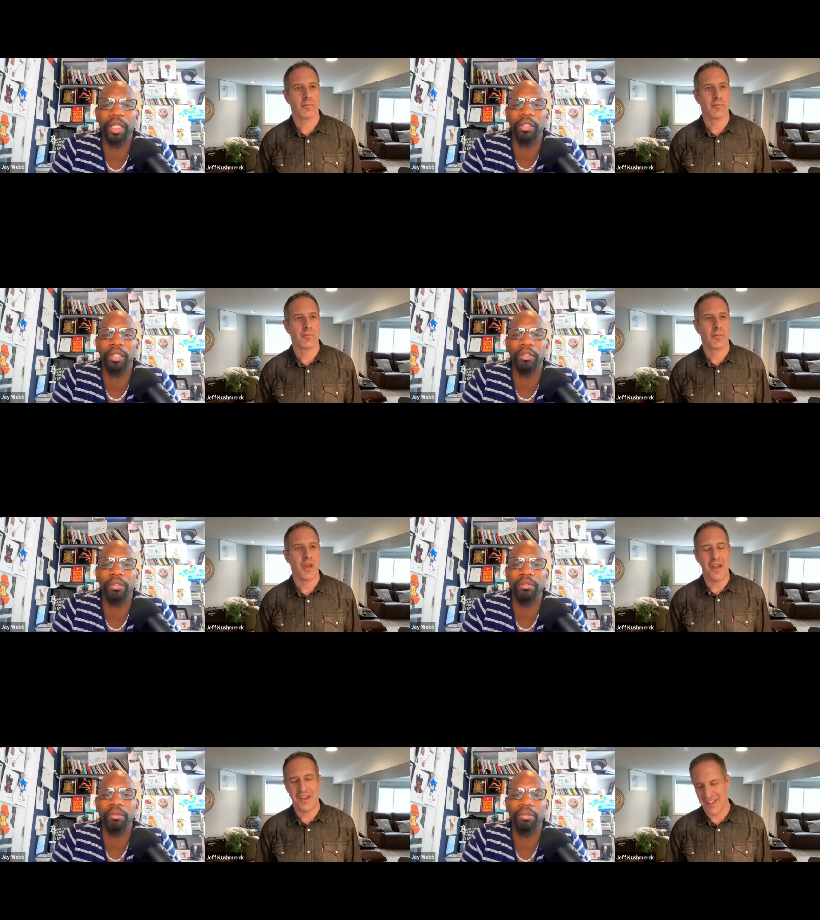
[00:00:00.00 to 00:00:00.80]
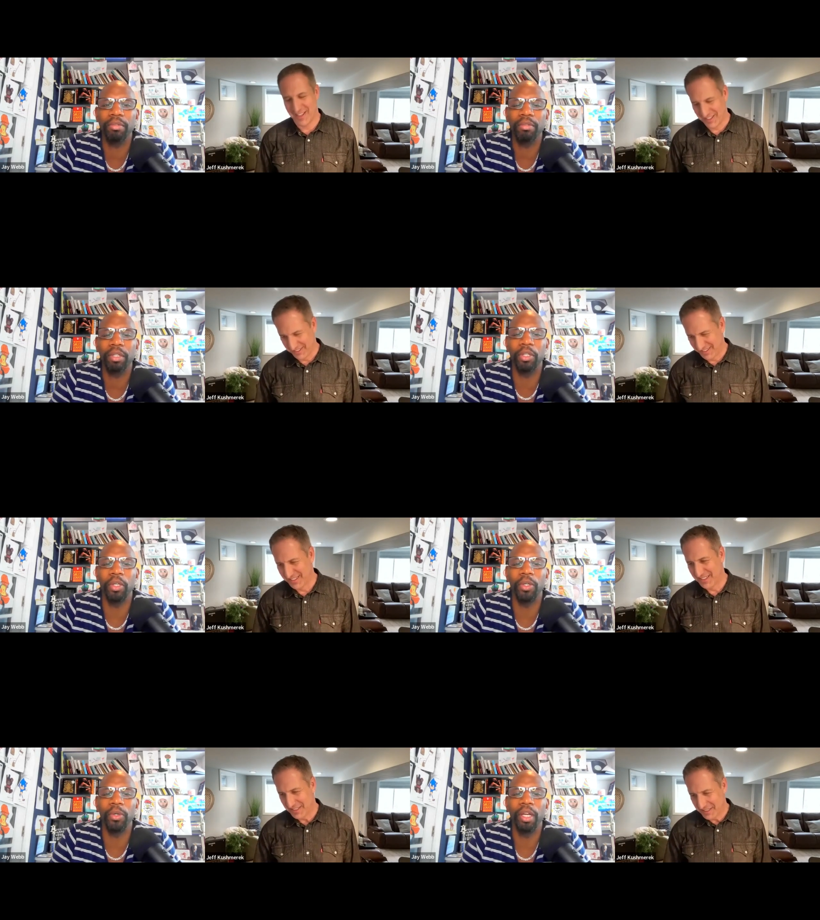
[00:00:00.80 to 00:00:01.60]
Speaker 1: says it can
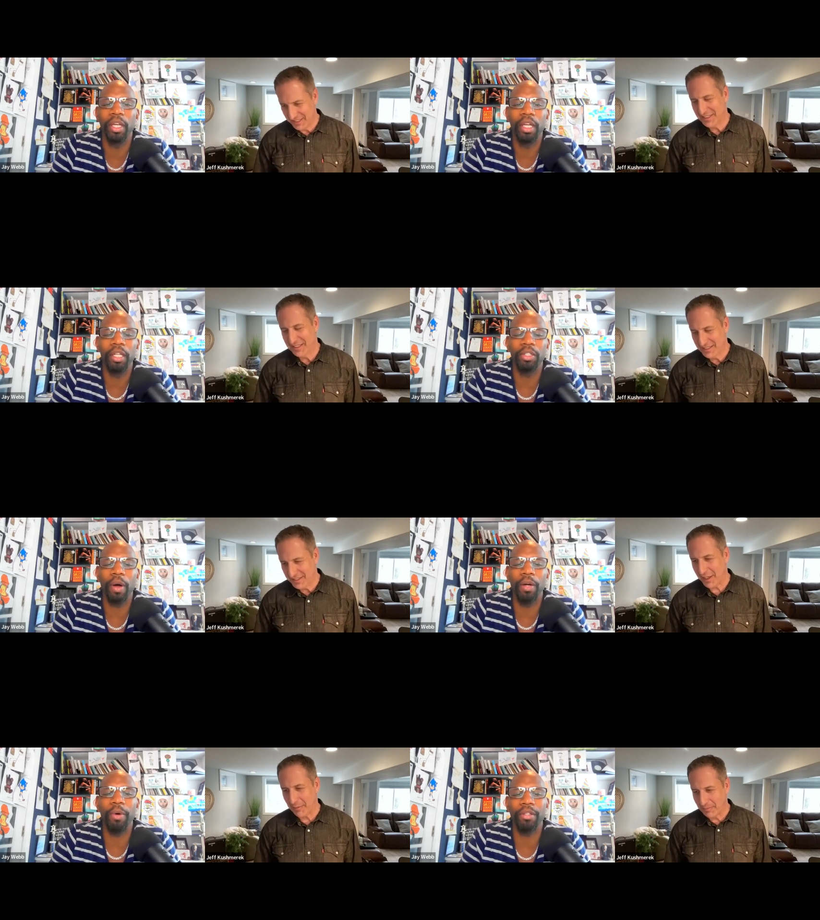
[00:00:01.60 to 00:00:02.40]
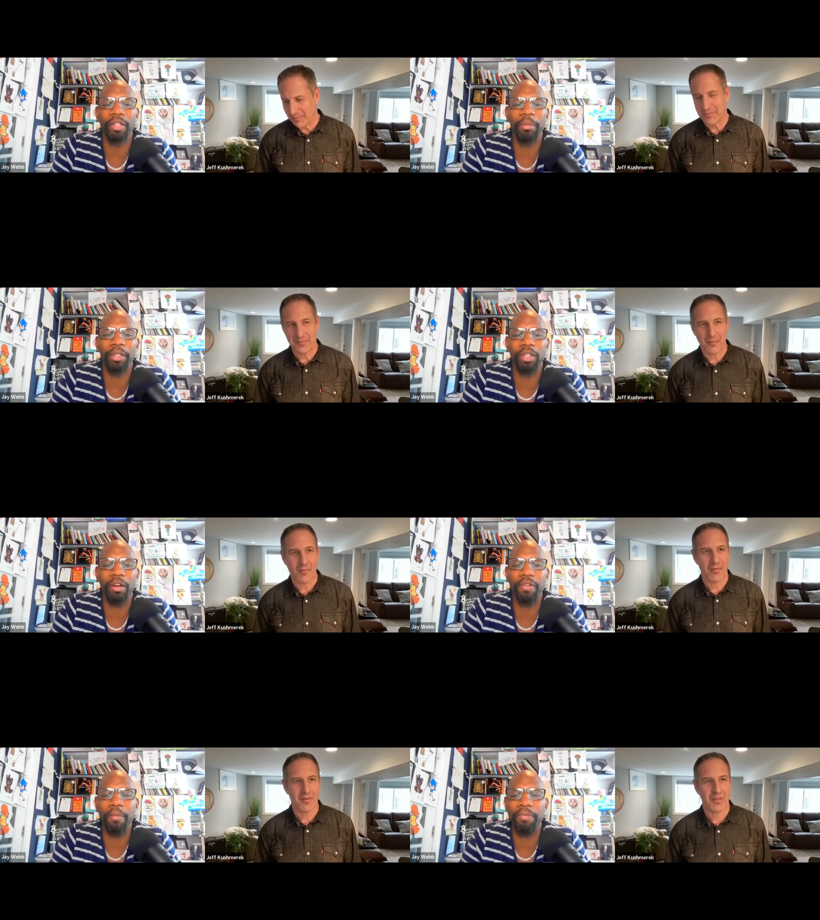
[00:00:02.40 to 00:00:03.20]
do. And so I don't want to set
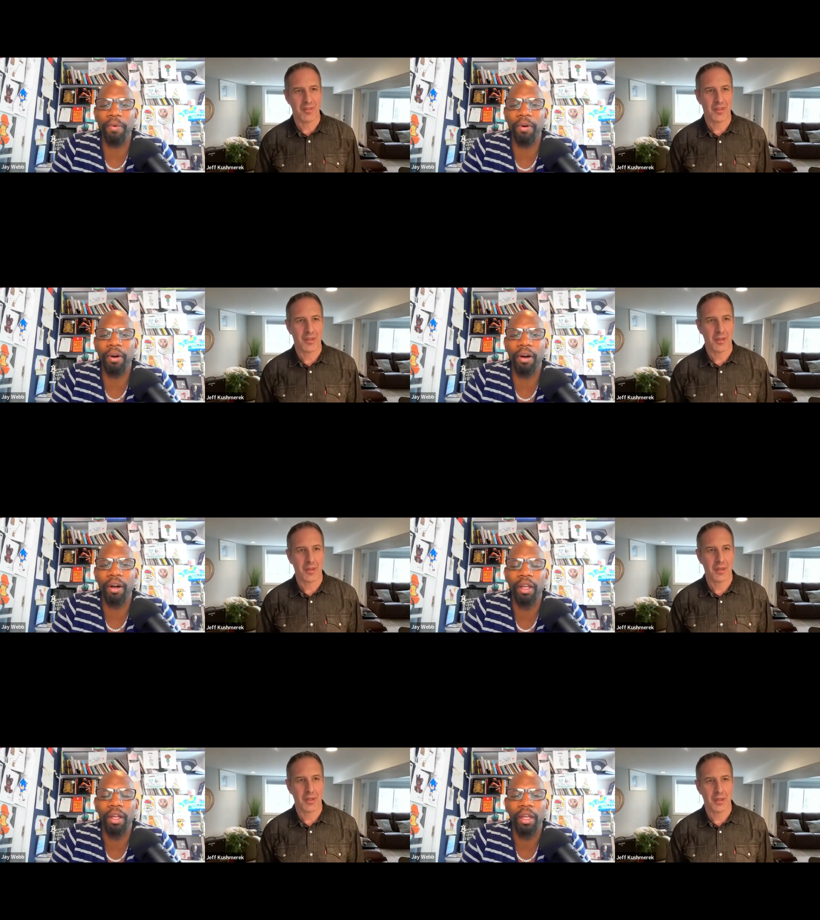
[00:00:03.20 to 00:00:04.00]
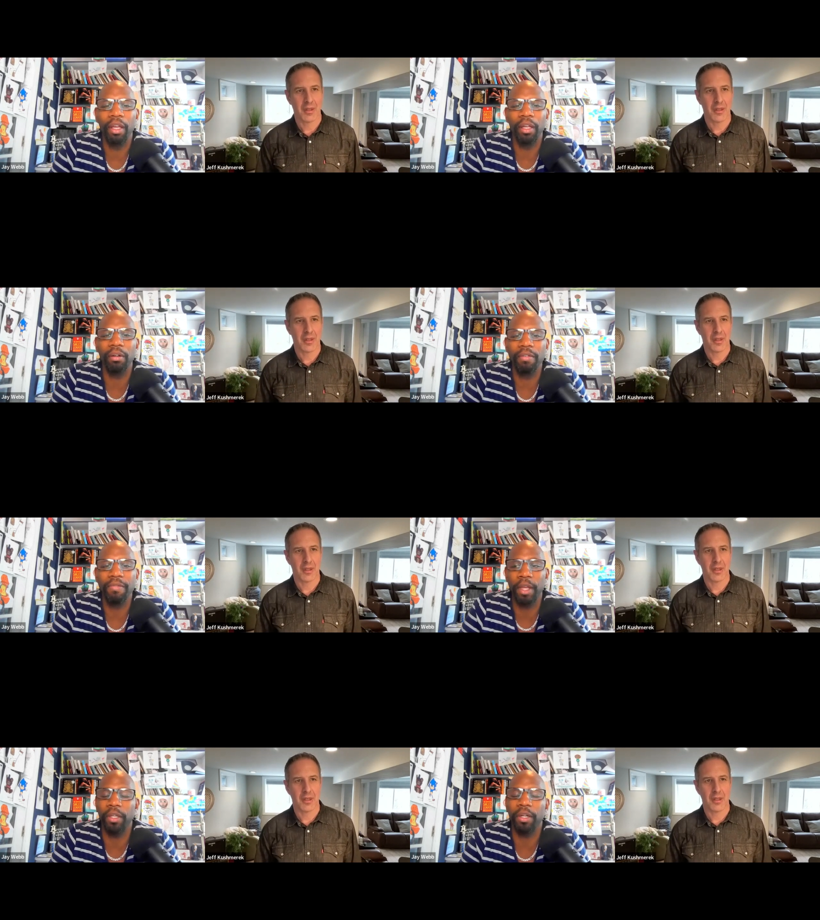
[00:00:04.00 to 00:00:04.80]
myself up for, you know,
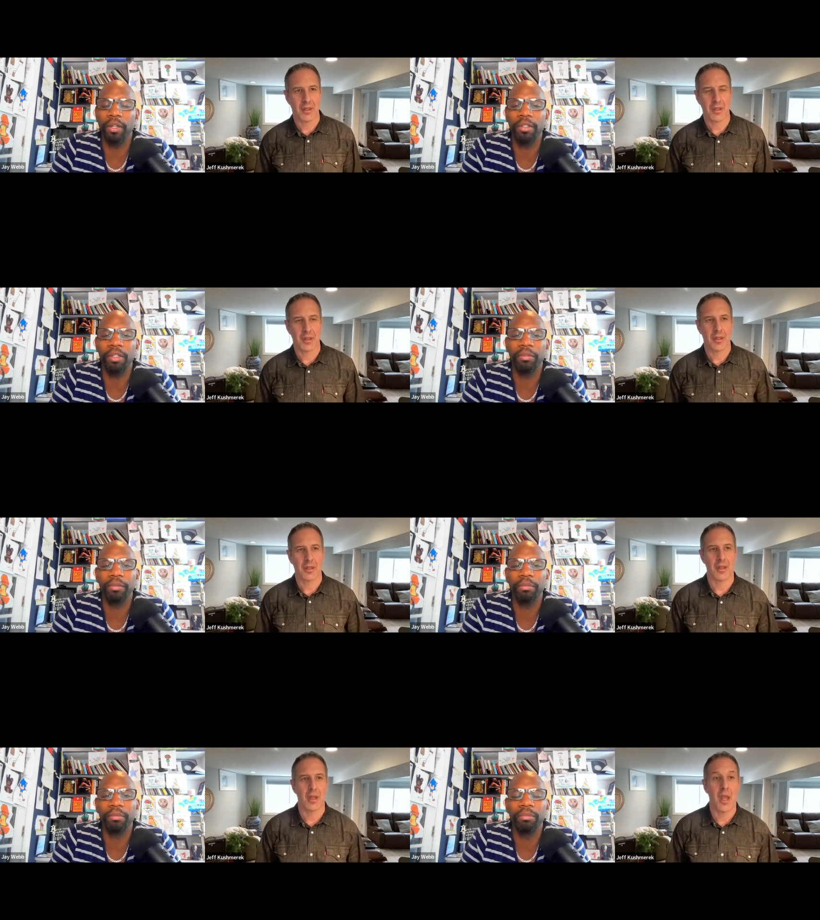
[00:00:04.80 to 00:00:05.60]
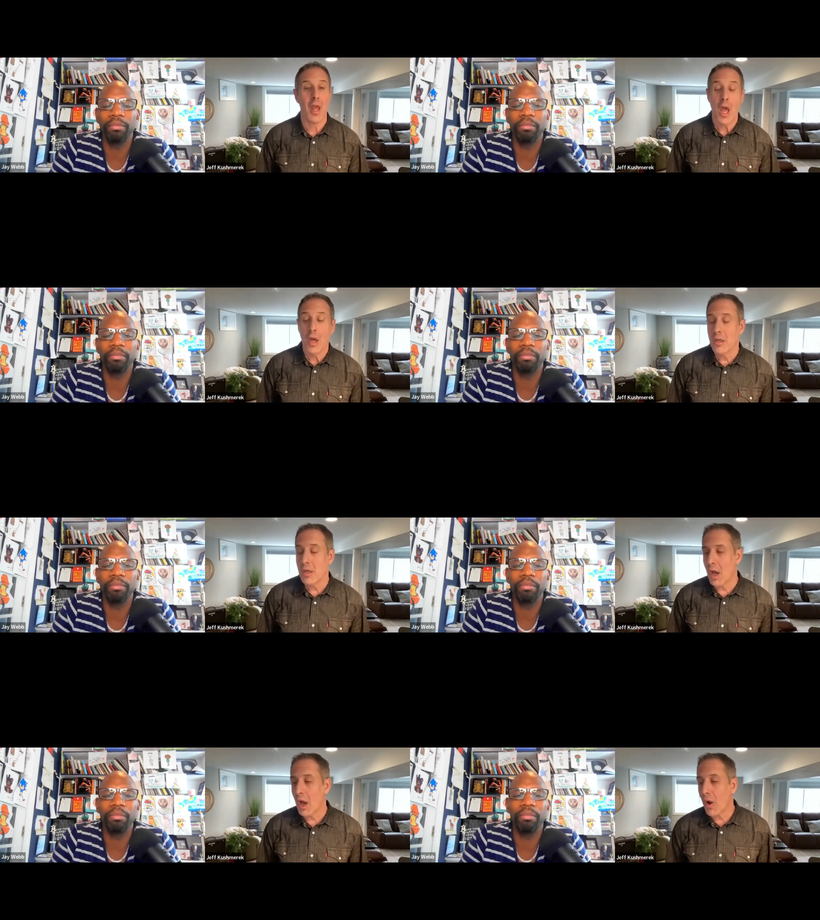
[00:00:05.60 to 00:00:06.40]
failure.
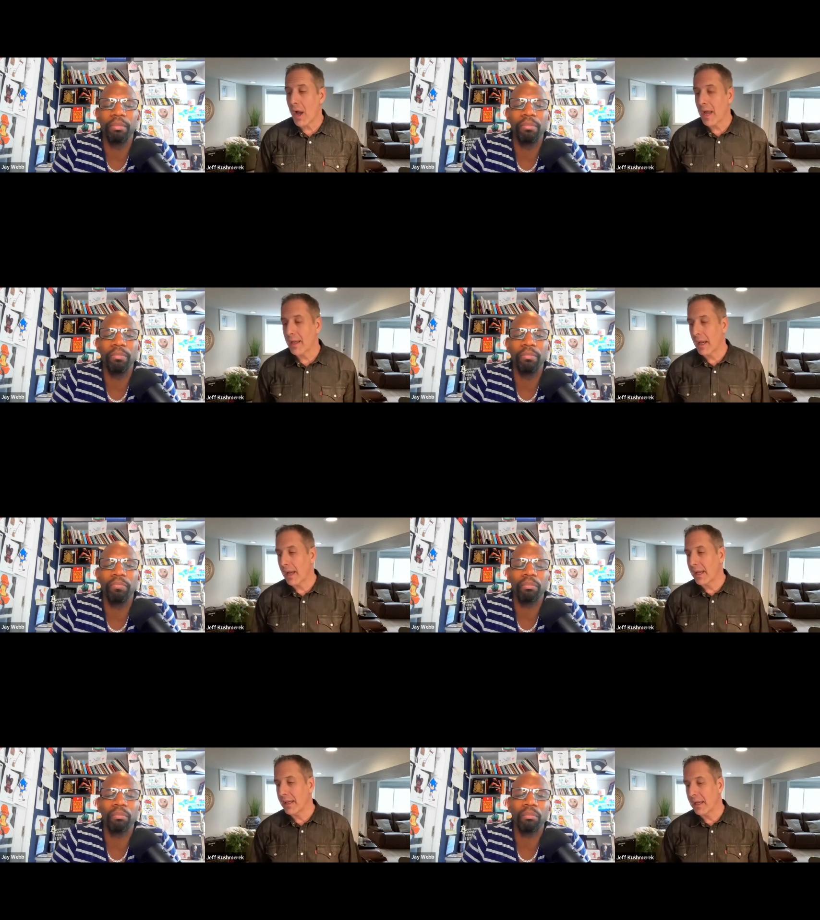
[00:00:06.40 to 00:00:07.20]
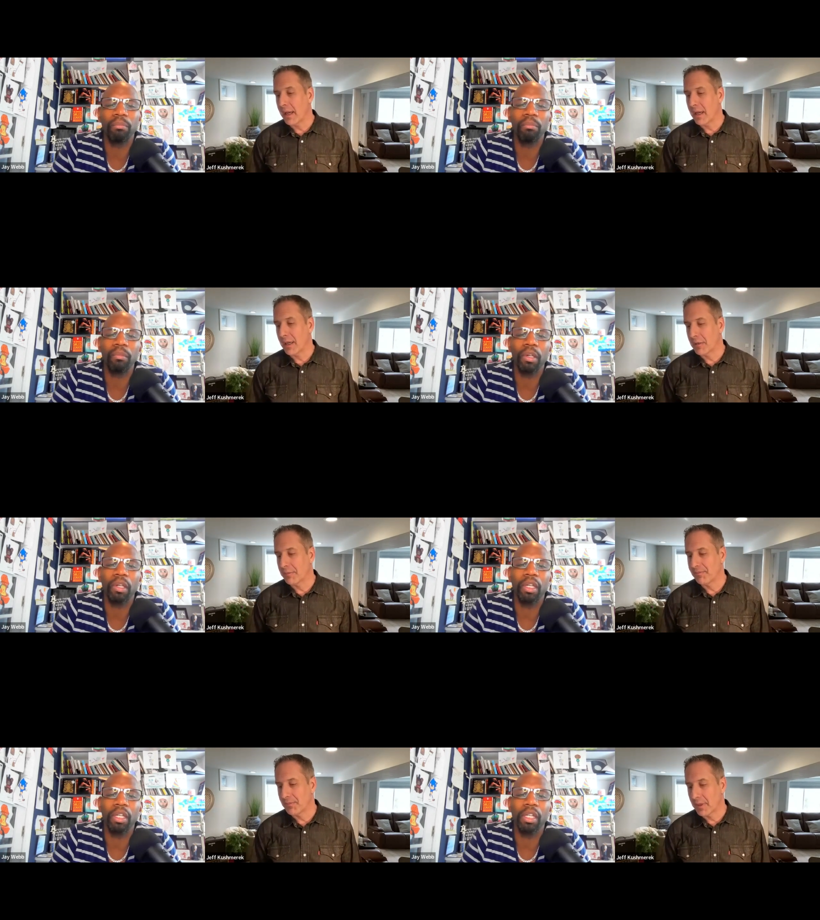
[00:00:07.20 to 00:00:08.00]
Speaker 2: No, I, I,
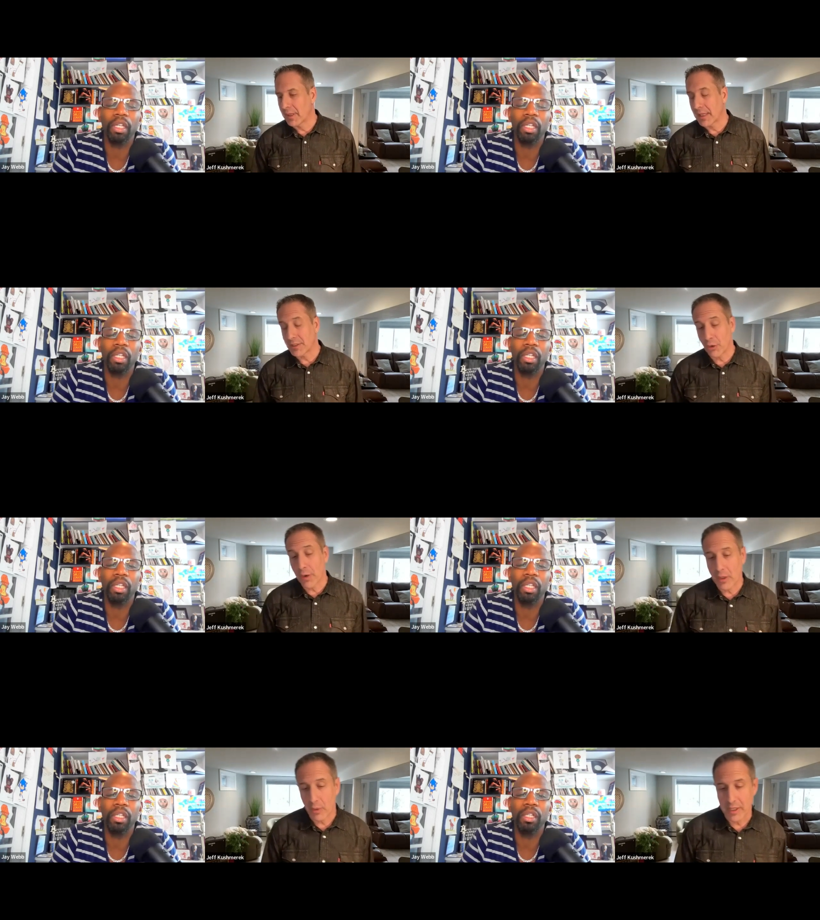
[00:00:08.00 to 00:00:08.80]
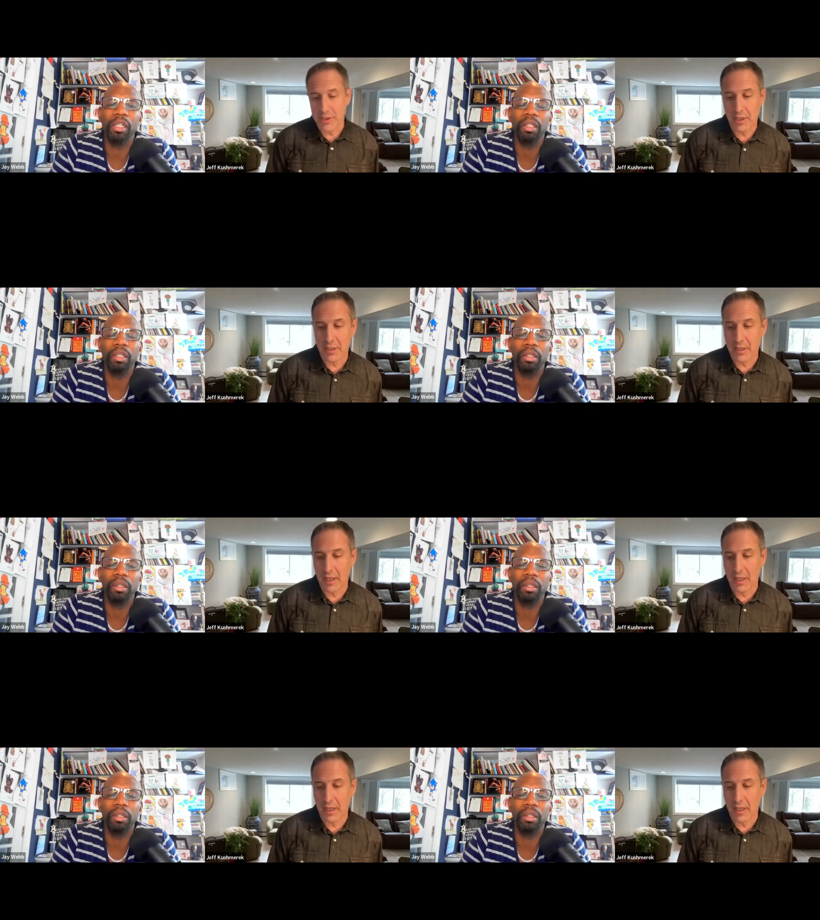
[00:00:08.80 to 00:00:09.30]
um, that's a great question.